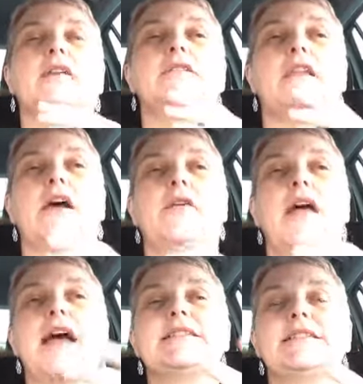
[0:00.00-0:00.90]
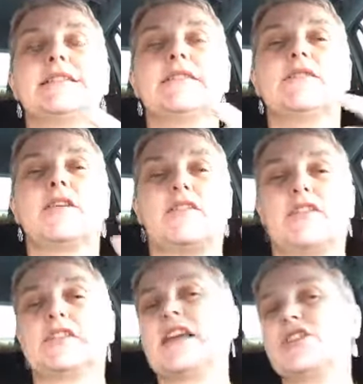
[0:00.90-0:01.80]
Now
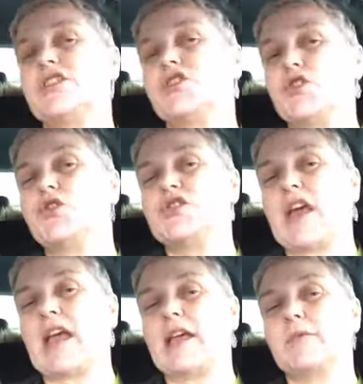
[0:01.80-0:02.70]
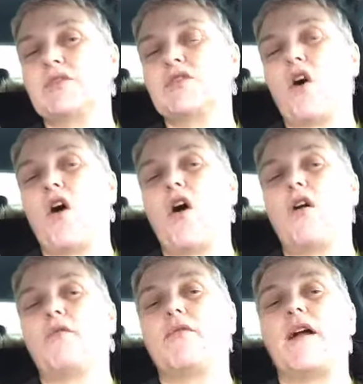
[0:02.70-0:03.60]
there's actually two types
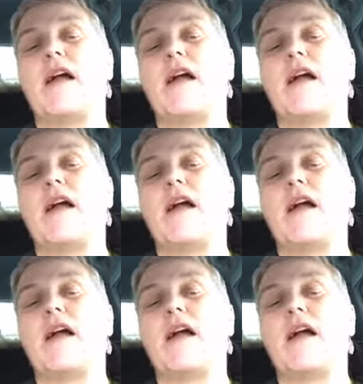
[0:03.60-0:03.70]
of